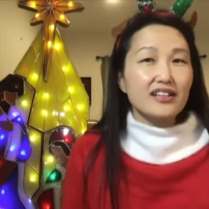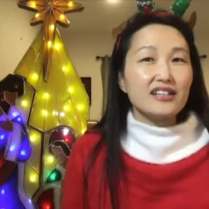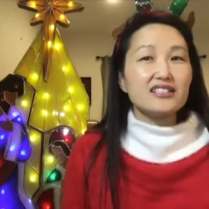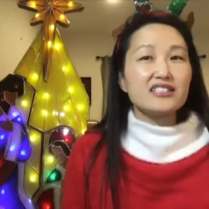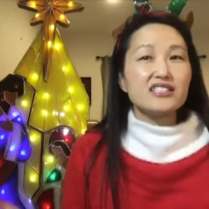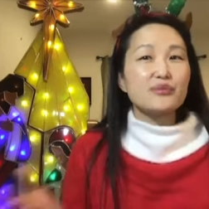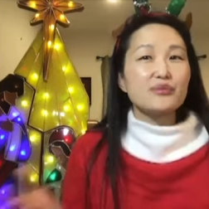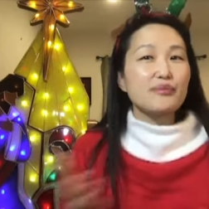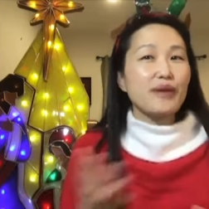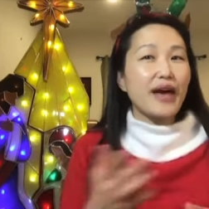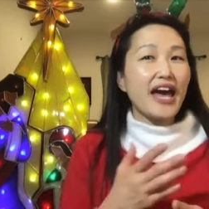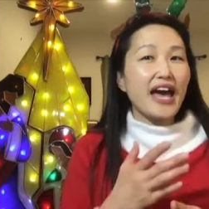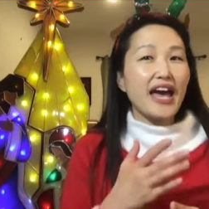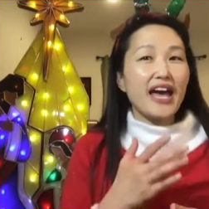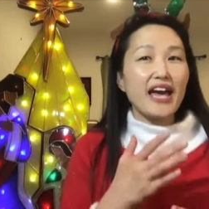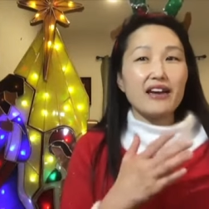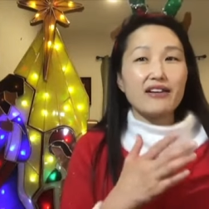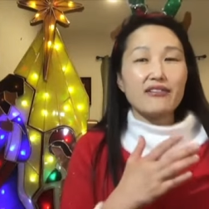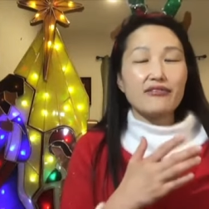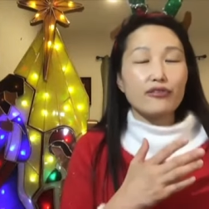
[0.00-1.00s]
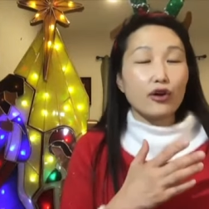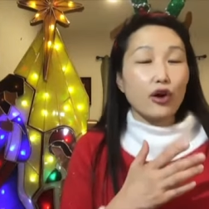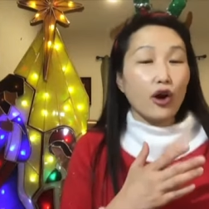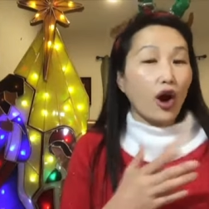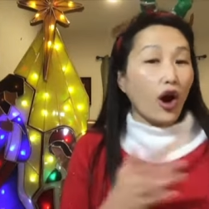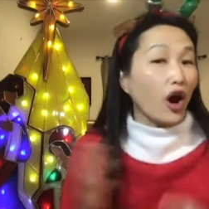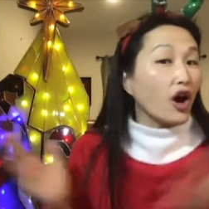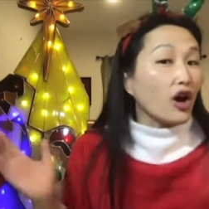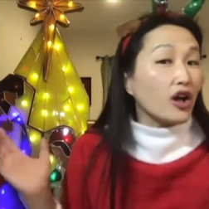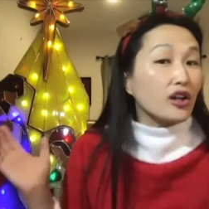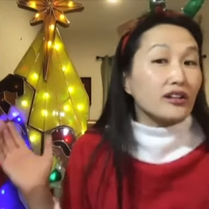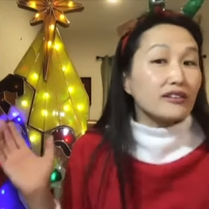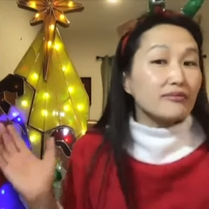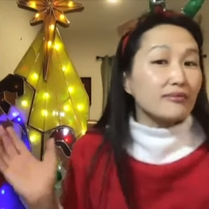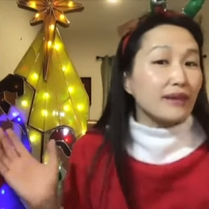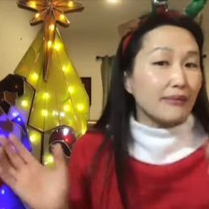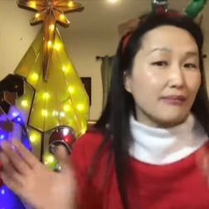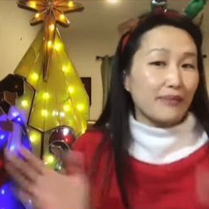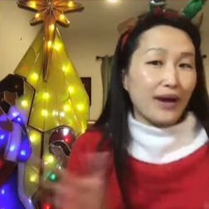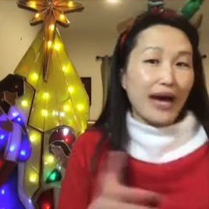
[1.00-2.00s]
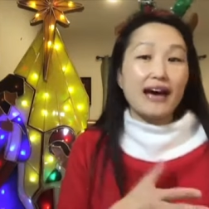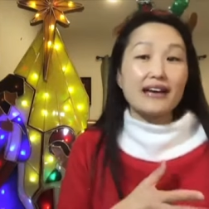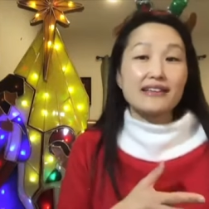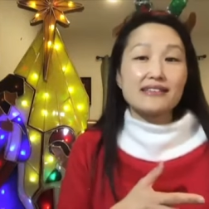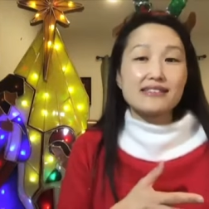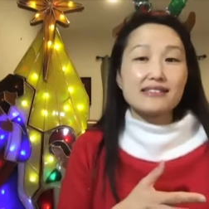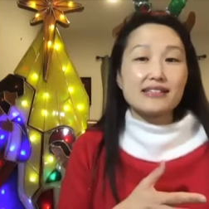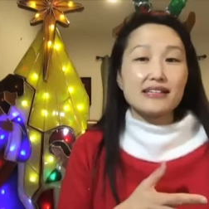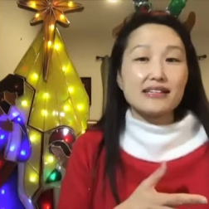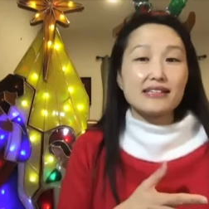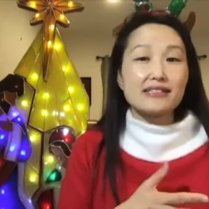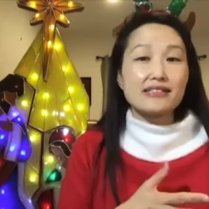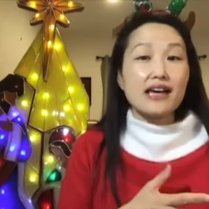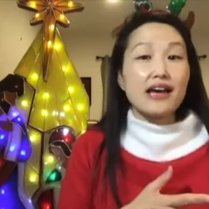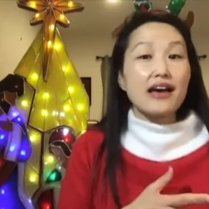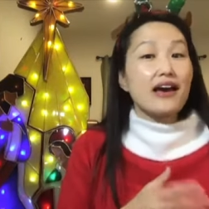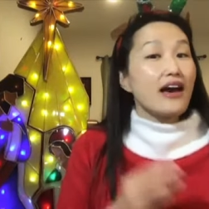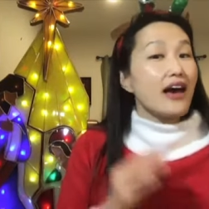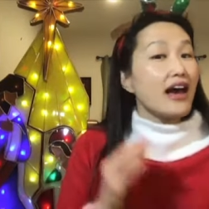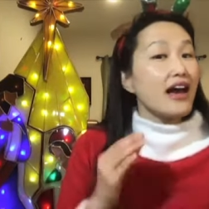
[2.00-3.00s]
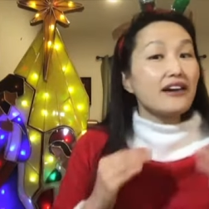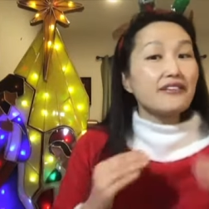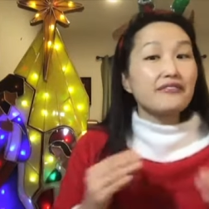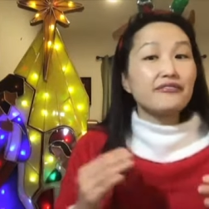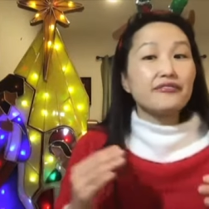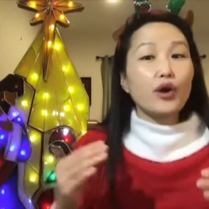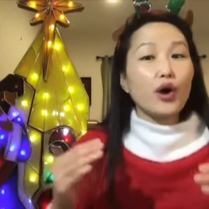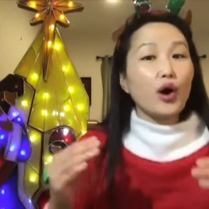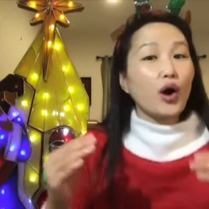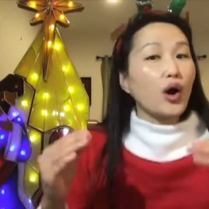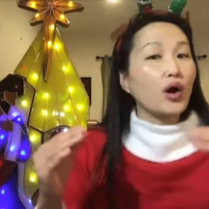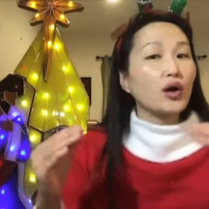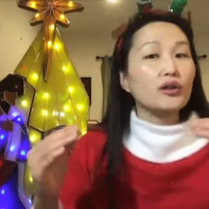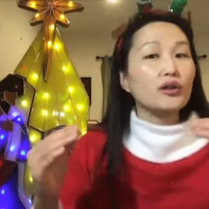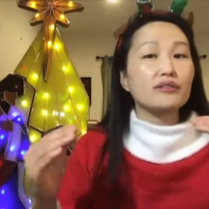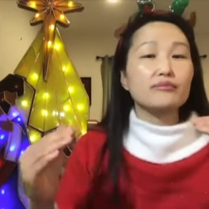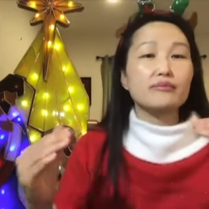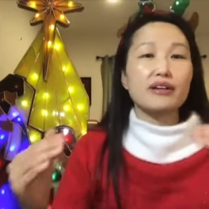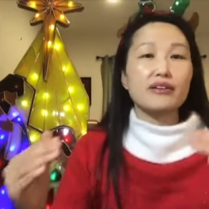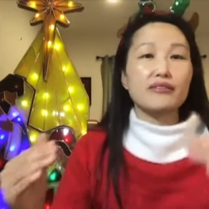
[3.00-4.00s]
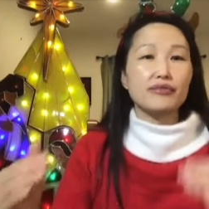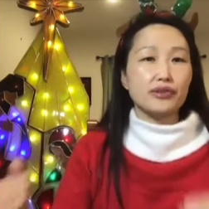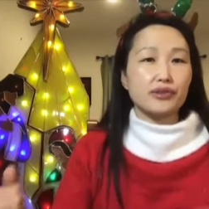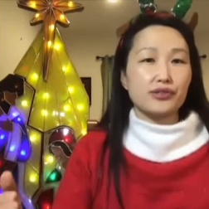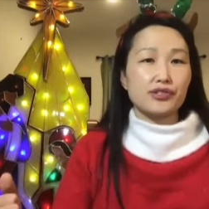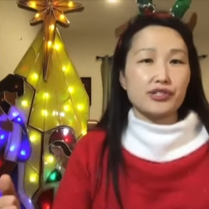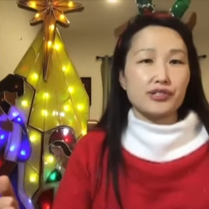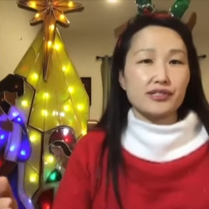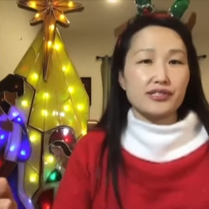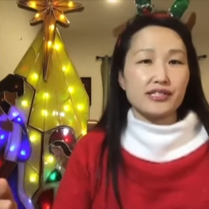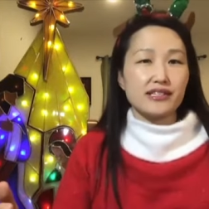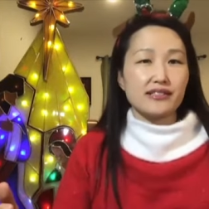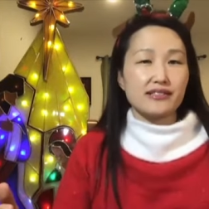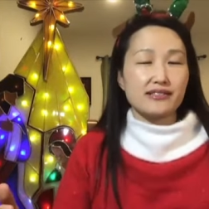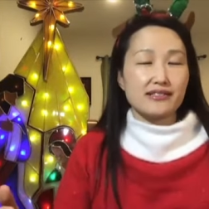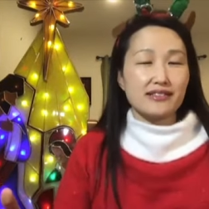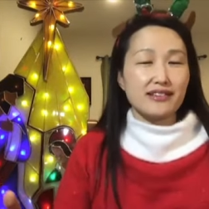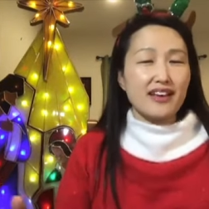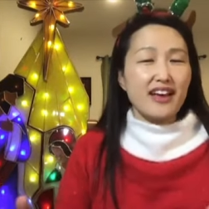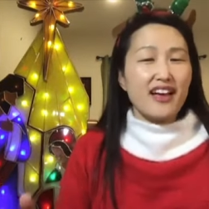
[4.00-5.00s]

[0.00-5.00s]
to pay for all of my past sins and for all of my future sins.